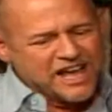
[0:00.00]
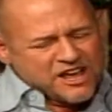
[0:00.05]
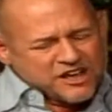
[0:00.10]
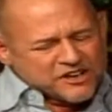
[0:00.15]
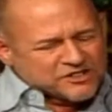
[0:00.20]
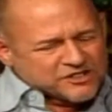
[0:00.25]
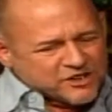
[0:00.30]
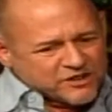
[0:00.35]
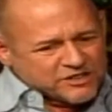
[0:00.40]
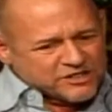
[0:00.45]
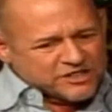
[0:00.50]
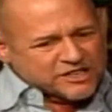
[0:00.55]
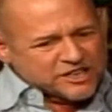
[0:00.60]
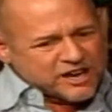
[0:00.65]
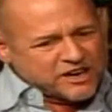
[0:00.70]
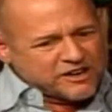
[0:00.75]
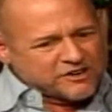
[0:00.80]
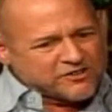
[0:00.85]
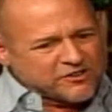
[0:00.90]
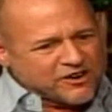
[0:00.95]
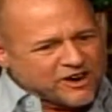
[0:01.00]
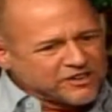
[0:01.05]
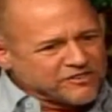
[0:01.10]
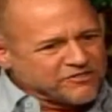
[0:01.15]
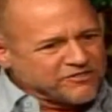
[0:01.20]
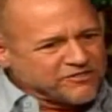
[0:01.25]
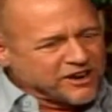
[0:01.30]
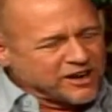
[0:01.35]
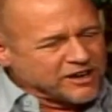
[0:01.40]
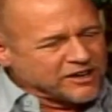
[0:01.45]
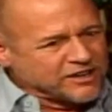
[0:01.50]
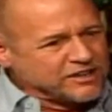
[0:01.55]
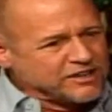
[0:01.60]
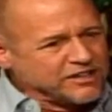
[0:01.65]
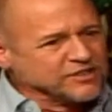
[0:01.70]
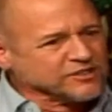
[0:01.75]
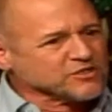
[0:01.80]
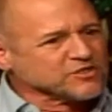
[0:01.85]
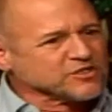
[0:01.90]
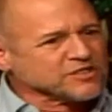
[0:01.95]
So I just kind of tried to find
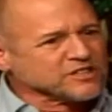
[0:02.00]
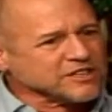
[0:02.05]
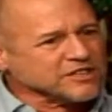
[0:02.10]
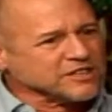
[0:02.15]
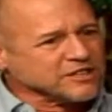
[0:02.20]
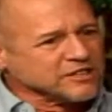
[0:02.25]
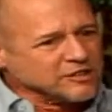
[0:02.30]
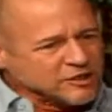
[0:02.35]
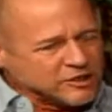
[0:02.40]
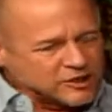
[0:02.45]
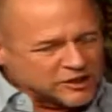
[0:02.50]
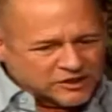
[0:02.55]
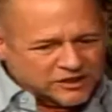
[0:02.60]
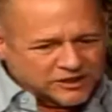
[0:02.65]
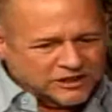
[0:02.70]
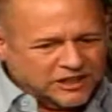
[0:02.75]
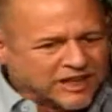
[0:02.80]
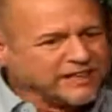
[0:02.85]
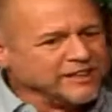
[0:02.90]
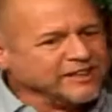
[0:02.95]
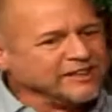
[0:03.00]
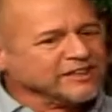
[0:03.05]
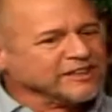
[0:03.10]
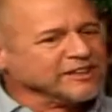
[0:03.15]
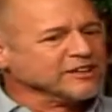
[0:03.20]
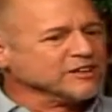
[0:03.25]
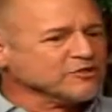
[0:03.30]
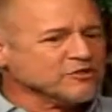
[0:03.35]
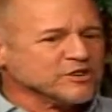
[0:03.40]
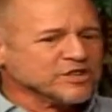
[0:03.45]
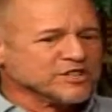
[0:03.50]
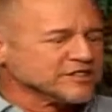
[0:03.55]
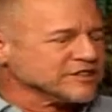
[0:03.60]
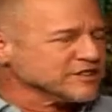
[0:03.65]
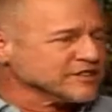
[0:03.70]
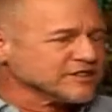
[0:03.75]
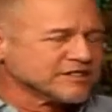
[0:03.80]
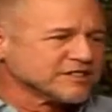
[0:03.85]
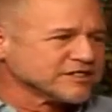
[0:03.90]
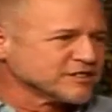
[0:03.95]
interesting lighting, which
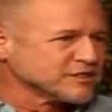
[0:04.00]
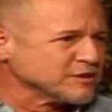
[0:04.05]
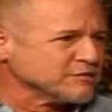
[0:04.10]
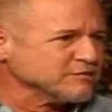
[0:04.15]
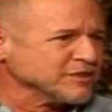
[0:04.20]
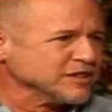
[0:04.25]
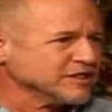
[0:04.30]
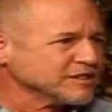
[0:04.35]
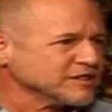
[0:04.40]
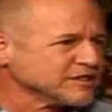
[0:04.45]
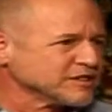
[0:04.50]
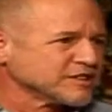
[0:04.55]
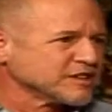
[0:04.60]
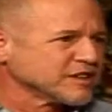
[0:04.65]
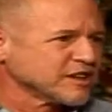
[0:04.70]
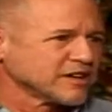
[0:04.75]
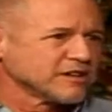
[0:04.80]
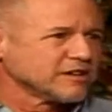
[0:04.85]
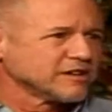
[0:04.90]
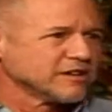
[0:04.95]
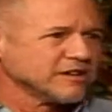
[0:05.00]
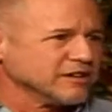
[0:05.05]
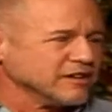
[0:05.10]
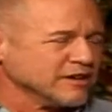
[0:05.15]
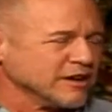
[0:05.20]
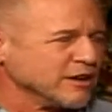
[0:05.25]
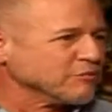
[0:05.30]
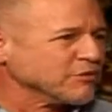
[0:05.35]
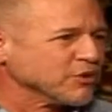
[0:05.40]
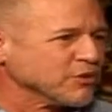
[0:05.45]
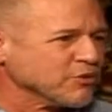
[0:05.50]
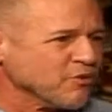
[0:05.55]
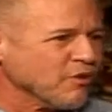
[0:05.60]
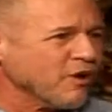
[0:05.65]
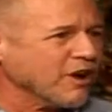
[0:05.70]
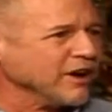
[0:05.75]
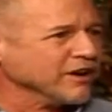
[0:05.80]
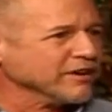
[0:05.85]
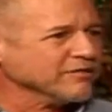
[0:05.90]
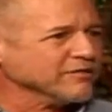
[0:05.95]
is, to me, just number
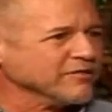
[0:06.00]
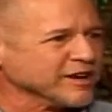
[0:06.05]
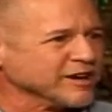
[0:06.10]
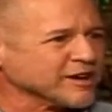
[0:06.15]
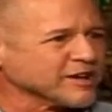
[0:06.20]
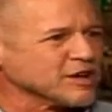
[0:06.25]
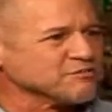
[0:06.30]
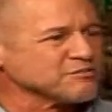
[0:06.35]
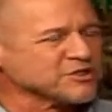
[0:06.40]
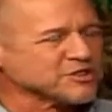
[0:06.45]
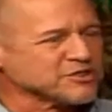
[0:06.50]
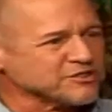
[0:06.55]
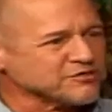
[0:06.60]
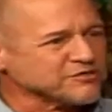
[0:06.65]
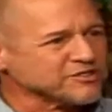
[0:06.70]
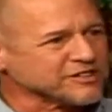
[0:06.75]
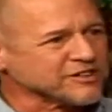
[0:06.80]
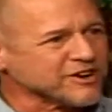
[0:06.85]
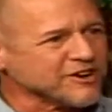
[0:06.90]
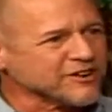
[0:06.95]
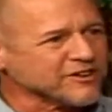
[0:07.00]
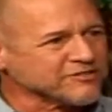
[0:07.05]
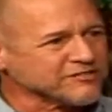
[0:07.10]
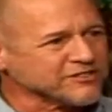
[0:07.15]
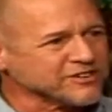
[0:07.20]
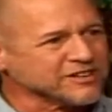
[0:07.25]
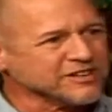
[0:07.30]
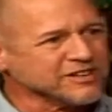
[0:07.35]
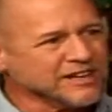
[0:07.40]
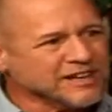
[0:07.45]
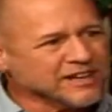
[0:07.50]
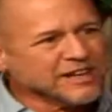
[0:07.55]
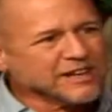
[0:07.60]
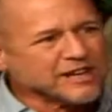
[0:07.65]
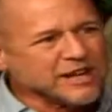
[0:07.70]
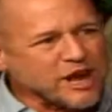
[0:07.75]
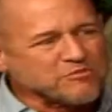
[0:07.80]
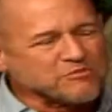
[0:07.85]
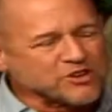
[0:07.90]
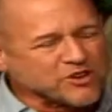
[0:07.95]
one when it comes to photography,
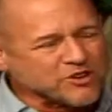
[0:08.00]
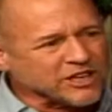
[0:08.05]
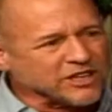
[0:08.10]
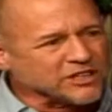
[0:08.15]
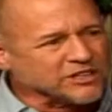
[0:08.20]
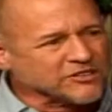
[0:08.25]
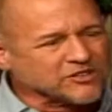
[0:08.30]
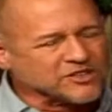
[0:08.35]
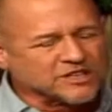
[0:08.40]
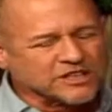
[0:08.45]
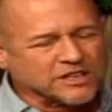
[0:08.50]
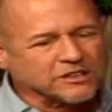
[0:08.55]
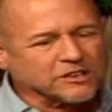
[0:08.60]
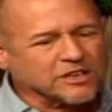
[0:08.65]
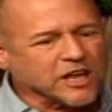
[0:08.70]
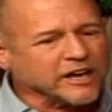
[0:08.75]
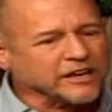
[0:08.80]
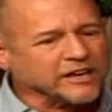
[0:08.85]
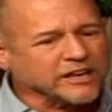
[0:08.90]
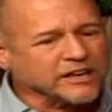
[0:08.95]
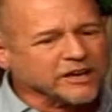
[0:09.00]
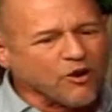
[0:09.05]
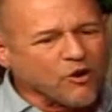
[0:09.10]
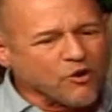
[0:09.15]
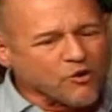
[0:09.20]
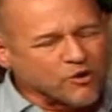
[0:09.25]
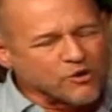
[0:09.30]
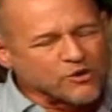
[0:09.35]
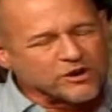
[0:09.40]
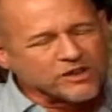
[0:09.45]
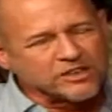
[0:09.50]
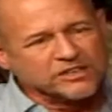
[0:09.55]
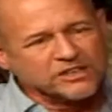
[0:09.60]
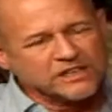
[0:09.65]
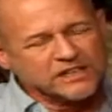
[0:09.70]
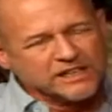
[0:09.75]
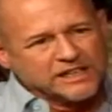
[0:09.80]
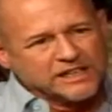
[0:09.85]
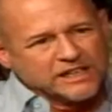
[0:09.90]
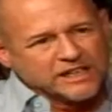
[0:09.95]
capturing interesting lighting or
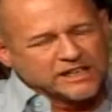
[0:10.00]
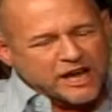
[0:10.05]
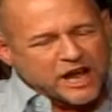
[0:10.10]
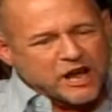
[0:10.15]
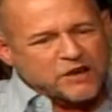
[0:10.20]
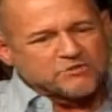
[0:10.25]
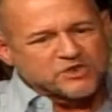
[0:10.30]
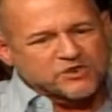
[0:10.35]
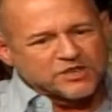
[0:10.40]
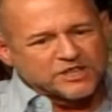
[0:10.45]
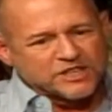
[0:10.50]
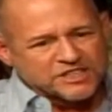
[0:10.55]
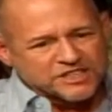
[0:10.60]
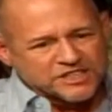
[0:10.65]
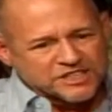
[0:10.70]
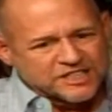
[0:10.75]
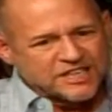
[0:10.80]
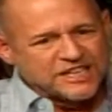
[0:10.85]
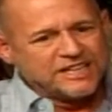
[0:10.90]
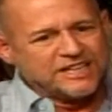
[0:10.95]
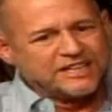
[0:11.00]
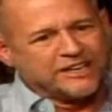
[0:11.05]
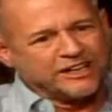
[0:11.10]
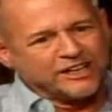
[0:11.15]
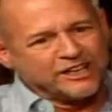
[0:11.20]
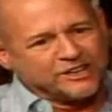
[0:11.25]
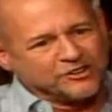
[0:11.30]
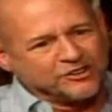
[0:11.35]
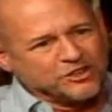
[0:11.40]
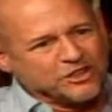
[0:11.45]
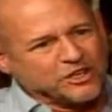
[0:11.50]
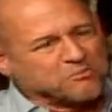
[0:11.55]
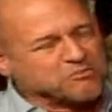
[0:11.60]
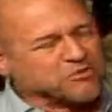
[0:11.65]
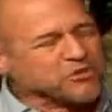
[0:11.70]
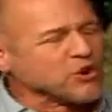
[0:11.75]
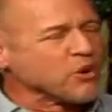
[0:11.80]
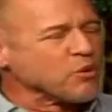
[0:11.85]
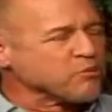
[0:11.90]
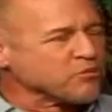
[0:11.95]
capturing the scene in the
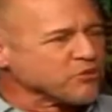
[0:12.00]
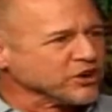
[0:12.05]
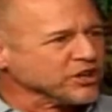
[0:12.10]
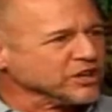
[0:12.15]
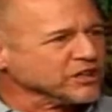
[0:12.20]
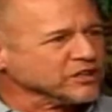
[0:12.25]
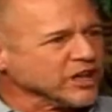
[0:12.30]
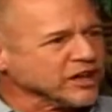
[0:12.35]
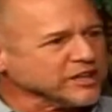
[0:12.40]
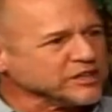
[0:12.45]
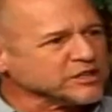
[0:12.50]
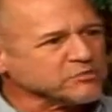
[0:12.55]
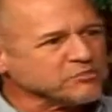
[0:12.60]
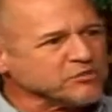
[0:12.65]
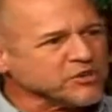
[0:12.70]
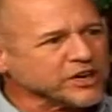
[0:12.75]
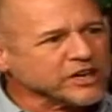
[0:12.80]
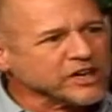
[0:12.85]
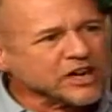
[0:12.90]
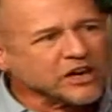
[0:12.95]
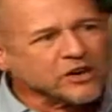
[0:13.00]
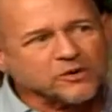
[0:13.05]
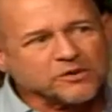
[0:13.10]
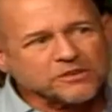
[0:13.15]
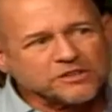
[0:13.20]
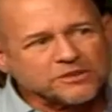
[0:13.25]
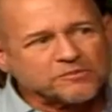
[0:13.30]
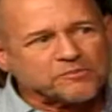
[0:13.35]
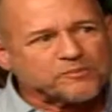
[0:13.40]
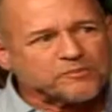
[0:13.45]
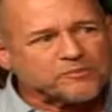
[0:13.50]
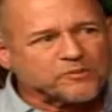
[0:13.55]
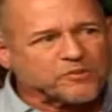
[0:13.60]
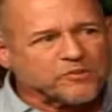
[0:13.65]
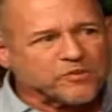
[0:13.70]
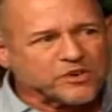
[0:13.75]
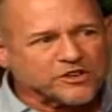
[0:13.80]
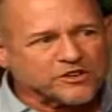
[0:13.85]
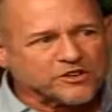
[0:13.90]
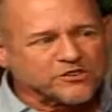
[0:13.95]
appropriate light to bring out
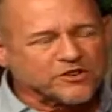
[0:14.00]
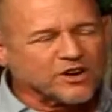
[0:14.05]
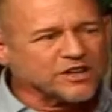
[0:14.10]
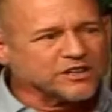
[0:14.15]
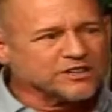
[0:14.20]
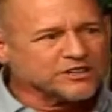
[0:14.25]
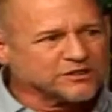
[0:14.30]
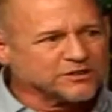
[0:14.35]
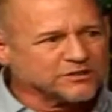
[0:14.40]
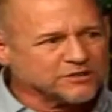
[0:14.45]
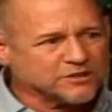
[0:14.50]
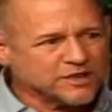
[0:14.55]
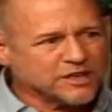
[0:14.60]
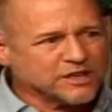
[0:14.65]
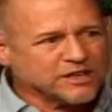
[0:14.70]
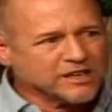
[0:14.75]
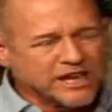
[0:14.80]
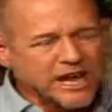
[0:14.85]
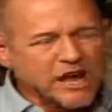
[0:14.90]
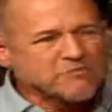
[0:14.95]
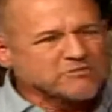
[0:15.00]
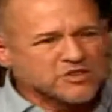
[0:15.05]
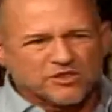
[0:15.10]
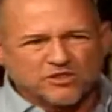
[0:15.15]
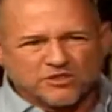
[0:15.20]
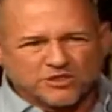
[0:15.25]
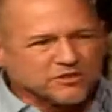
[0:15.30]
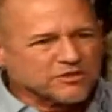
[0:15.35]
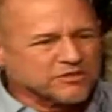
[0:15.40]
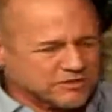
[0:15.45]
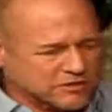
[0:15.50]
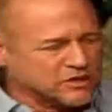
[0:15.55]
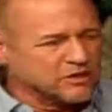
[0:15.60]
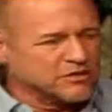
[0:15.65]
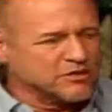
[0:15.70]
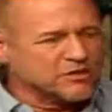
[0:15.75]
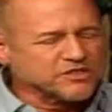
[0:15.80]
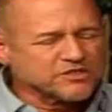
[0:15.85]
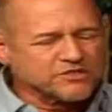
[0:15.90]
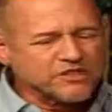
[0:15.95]
what you're trying to capture,
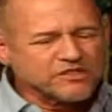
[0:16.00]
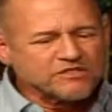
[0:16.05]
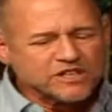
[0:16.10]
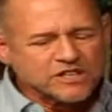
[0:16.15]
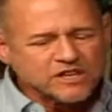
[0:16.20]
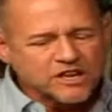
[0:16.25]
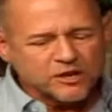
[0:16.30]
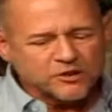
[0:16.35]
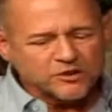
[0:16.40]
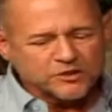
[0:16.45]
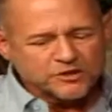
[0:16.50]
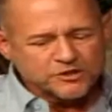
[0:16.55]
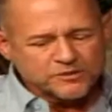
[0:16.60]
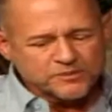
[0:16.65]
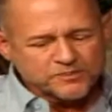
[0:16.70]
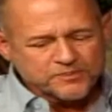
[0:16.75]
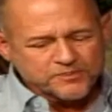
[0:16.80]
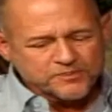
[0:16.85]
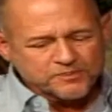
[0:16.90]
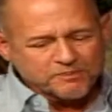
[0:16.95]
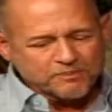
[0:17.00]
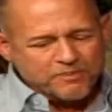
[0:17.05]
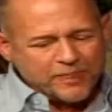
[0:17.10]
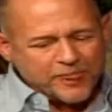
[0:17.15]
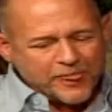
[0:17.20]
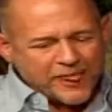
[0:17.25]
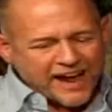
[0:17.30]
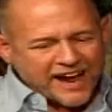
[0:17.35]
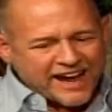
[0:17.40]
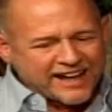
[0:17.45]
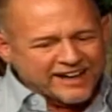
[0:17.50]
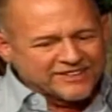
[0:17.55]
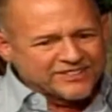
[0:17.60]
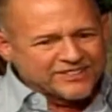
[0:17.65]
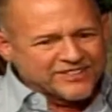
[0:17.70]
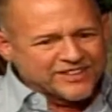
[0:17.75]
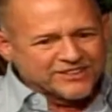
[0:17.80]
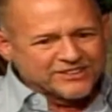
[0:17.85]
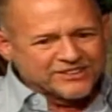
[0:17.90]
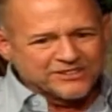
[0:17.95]
those vivid colors. And
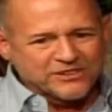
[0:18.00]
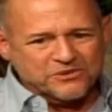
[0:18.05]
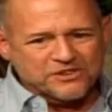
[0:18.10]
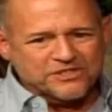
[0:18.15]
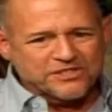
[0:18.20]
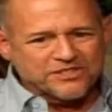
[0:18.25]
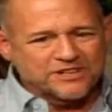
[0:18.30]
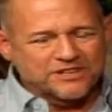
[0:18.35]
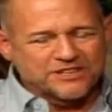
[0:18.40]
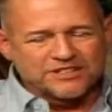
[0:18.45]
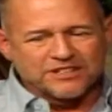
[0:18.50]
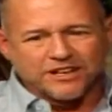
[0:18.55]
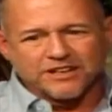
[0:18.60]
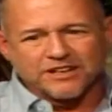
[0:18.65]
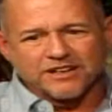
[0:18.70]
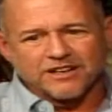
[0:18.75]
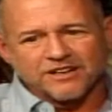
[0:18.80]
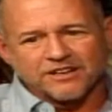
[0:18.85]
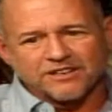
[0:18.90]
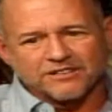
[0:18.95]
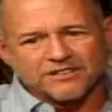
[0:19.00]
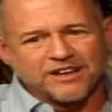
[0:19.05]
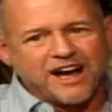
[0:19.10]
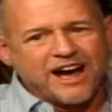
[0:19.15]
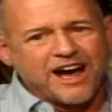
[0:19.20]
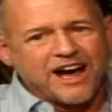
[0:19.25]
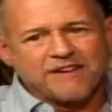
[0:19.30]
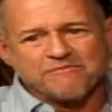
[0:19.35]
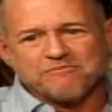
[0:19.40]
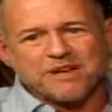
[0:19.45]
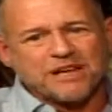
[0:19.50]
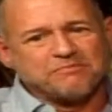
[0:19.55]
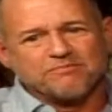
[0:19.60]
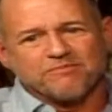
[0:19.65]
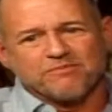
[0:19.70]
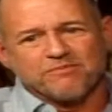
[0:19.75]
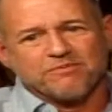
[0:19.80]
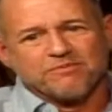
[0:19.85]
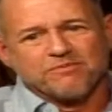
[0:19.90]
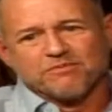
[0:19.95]
then there were things like, I made
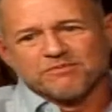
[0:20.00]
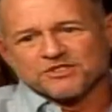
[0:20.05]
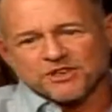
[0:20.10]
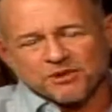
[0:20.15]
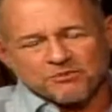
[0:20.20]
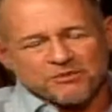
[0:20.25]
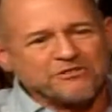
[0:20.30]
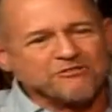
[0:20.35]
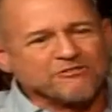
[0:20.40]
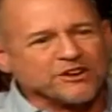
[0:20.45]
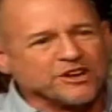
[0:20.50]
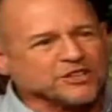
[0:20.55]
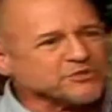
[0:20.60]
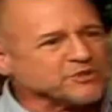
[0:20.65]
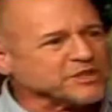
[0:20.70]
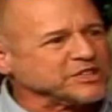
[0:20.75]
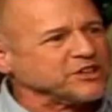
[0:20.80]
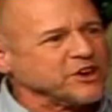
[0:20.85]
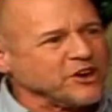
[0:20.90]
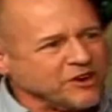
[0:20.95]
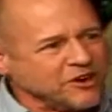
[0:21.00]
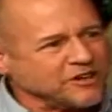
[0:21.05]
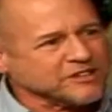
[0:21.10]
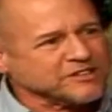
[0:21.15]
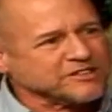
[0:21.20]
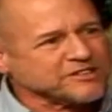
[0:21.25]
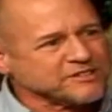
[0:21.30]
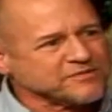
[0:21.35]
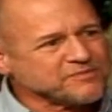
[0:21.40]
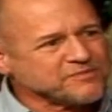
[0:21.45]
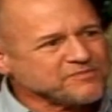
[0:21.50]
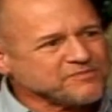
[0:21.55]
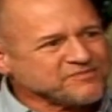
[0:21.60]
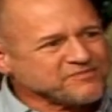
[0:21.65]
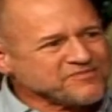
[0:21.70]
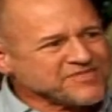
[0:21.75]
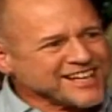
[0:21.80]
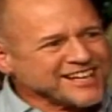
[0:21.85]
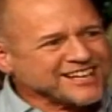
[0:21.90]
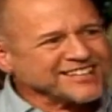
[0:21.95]
so many friends with dogs
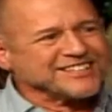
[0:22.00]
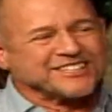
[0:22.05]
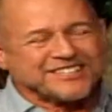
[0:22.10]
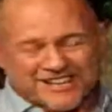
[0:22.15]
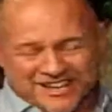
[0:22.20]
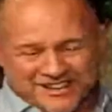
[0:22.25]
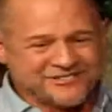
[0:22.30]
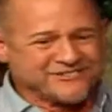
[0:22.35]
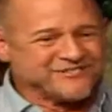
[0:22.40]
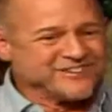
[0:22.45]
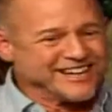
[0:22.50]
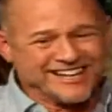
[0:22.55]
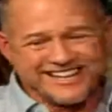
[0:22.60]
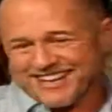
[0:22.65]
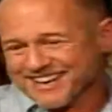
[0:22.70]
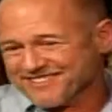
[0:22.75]
in Santorini.